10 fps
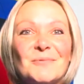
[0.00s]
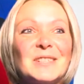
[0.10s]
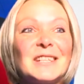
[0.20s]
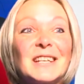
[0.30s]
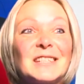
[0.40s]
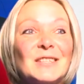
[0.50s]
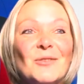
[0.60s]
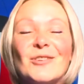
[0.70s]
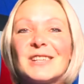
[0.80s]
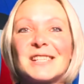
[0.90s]
when they're getting
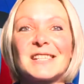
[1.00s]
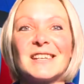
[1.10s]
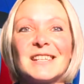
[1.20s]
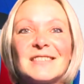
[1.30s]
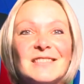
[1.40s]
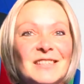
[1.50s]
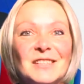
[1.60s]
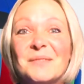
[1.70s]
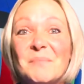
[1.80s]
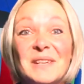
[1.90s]
all excited and
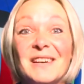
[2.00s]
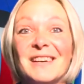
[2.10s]
getting big